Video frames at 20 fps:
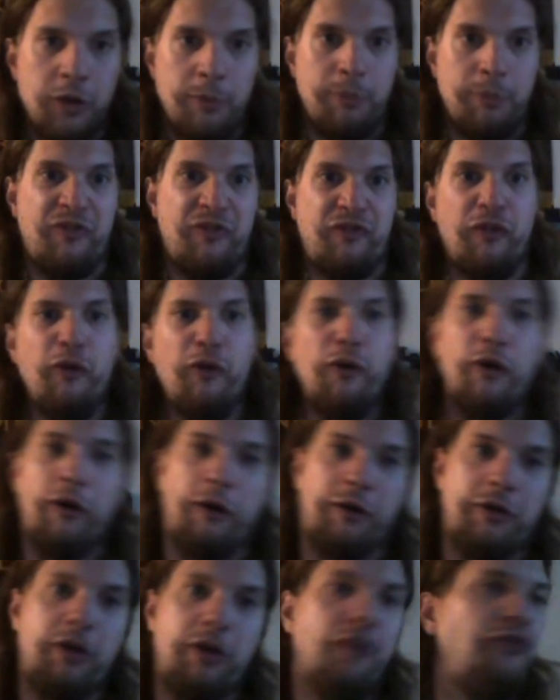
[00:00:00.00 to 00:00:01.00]
before,
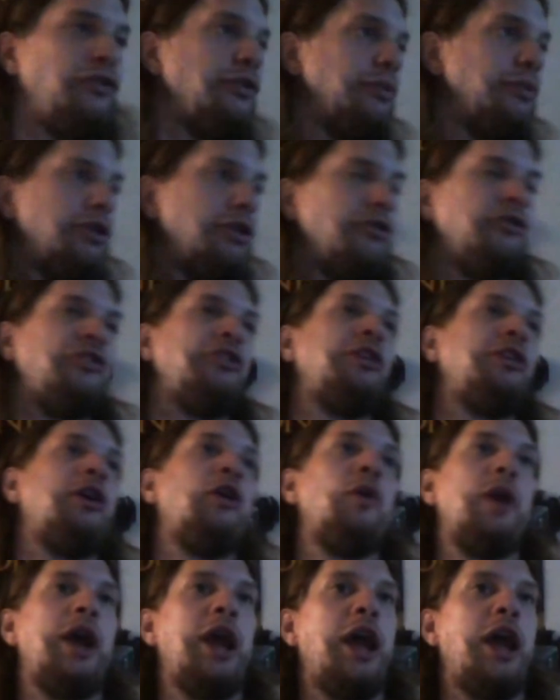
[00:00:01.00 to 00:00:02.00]
a few years
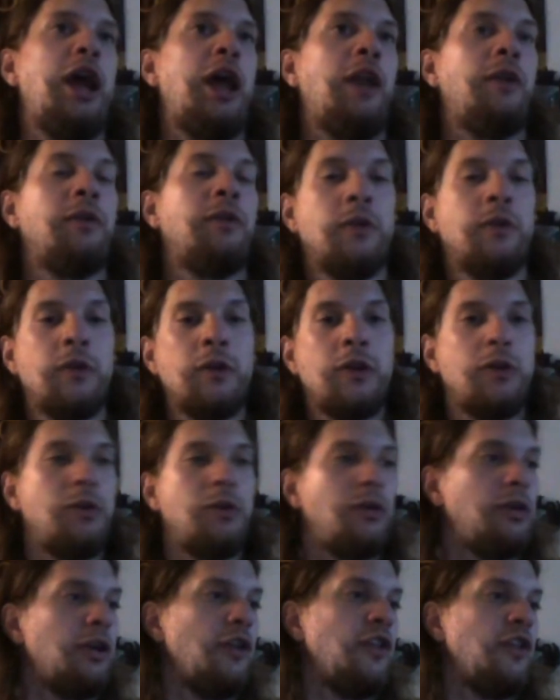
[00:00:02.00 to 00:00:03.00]
ago, and
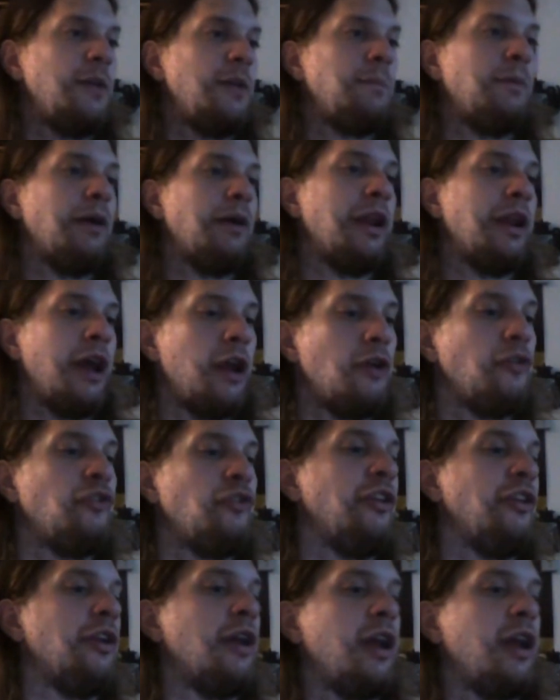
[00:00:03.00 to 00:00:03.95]
because he played Henderson.